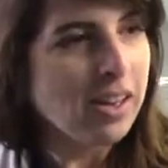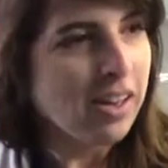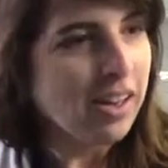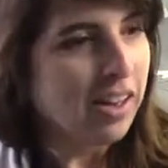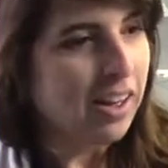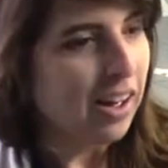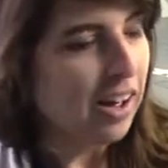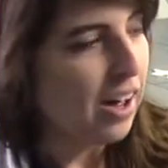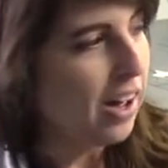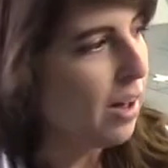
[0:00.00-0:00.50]

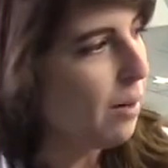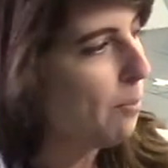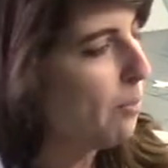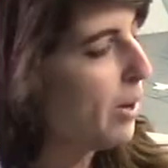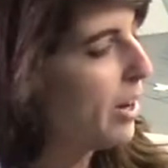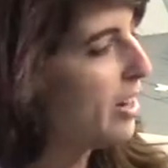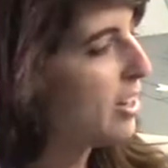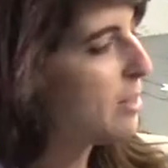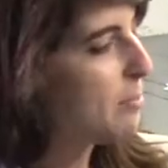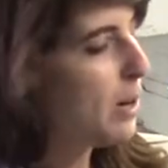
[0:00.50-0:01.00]
Uh,
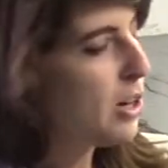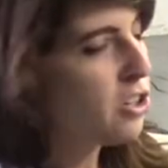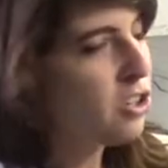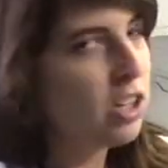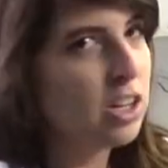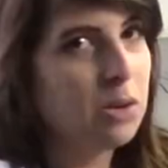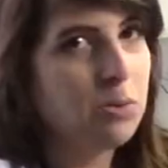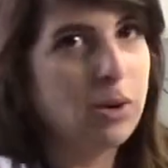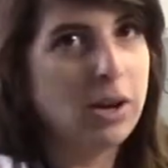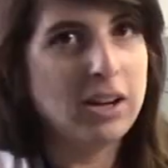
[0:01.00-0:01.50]
but
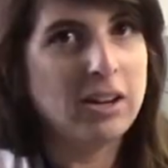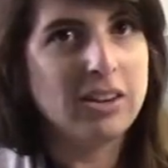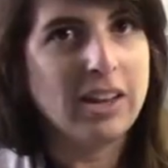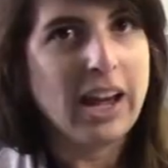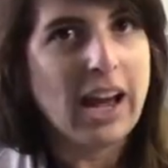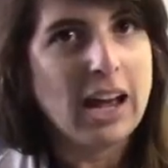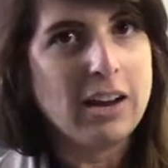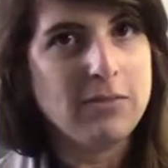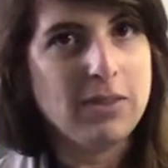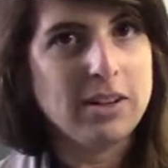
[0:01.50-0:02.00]
especially when the
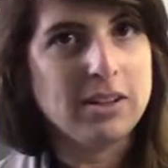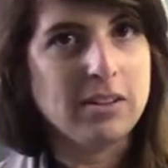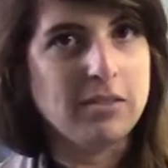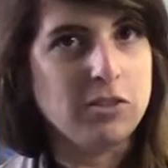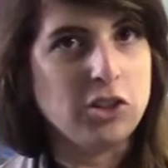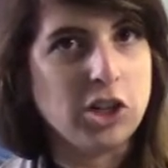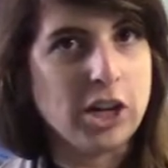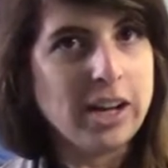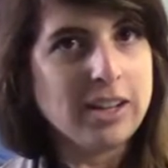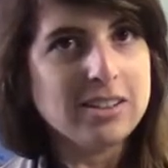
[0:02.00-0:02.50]
advent of
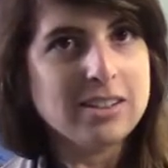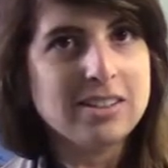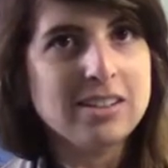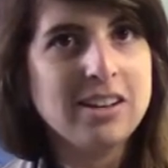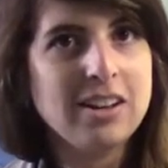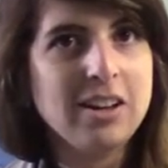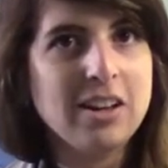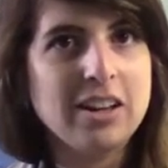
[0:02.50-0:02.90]
jets